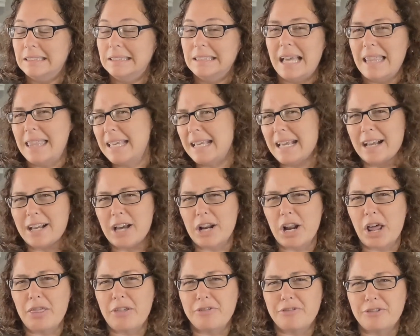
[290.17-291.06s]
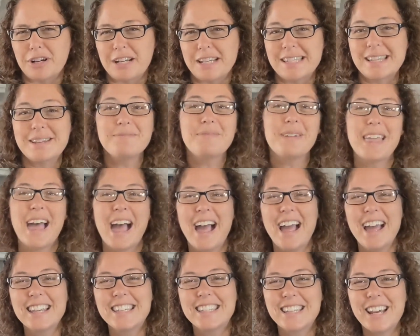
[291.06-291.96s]
I think I got all the frees.
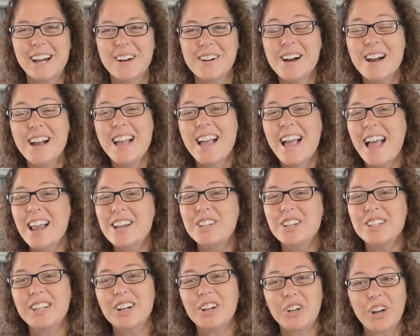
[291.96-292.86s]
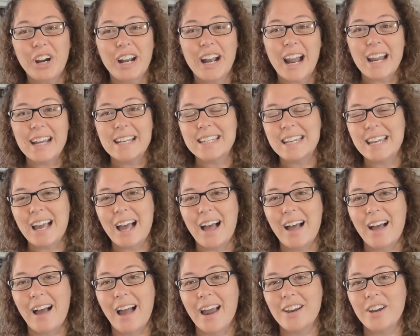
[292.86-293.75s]
So it's just a great idea.
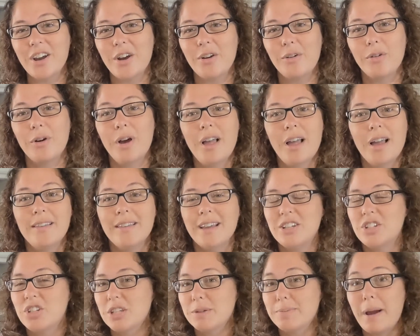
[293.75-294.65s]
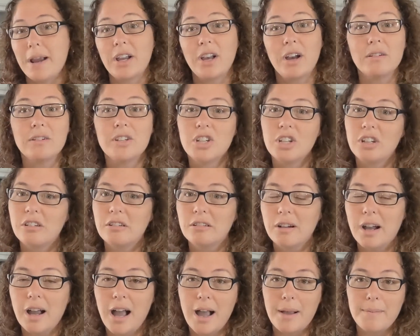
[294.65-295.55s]
I know it's just my
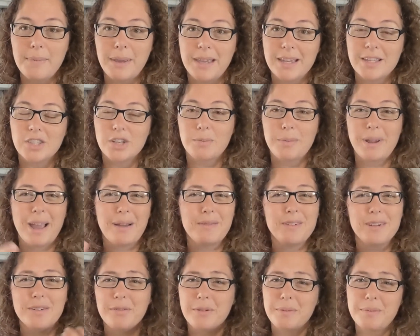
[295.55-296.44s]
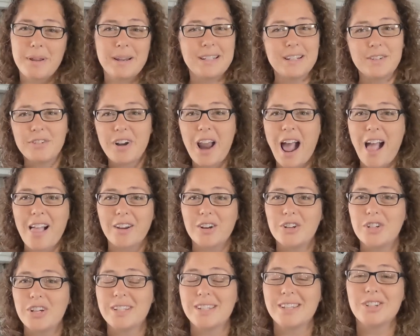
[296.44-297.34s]
go-to because so many have different
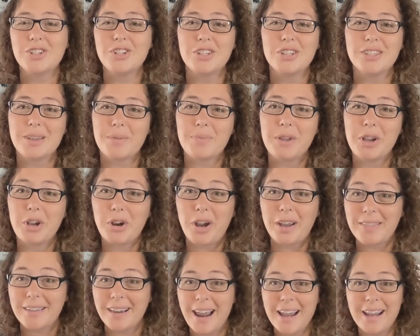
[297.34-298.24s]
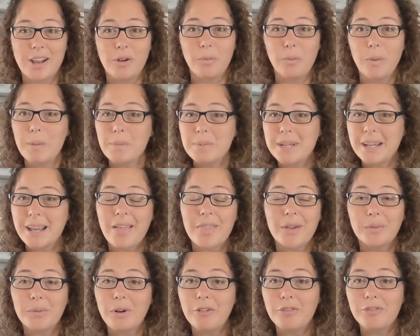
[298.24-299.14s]
allergies. It's just something great that I can whip
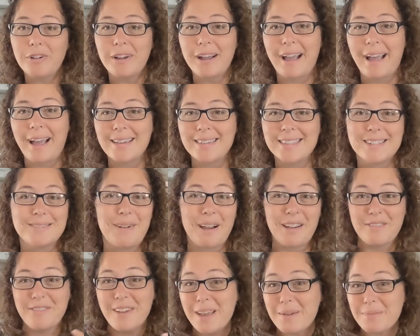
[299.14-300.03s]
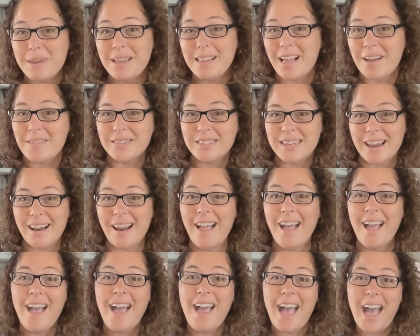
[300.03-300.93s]
together real fast. My family loves it,
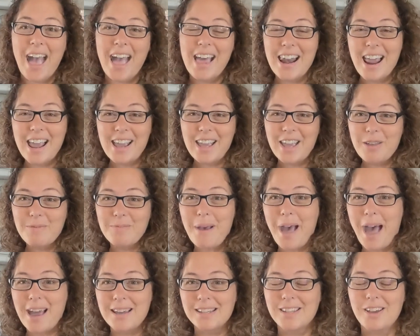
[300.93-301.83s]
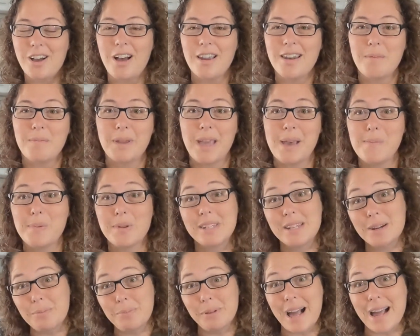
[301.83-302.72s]
and I can pass on and be able
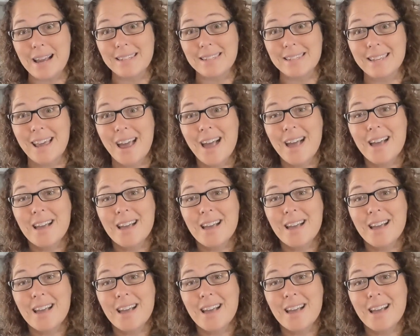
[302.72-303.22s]
to bless